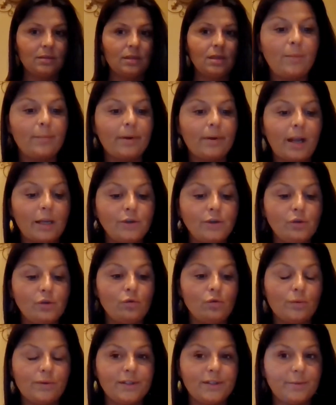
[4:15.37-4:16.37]
but I
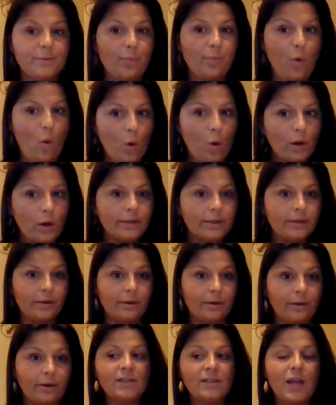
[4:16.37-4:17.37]
knew it was
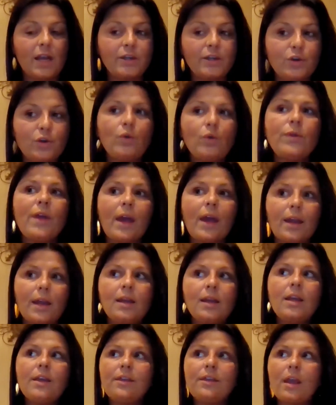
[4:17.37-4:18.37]
important. I knew that
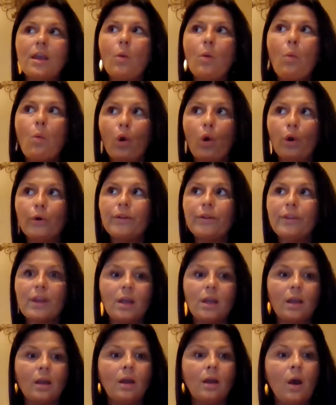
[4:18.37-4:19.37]
anything
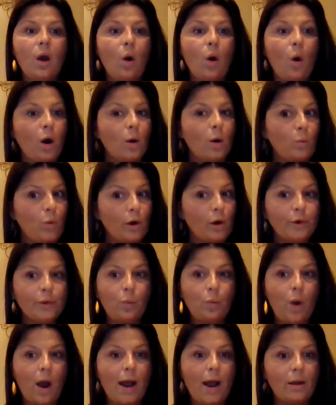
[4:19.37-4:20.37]
worthy or
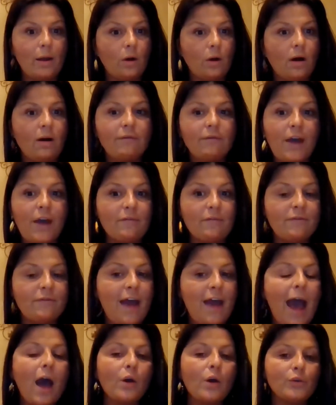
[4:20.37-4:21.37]
worthwhile of
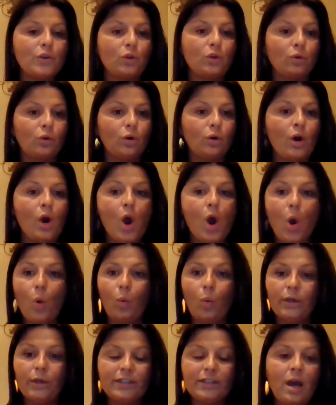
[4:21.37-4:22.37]
value
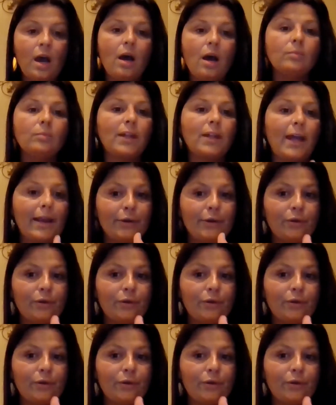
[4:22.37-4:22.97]
would come later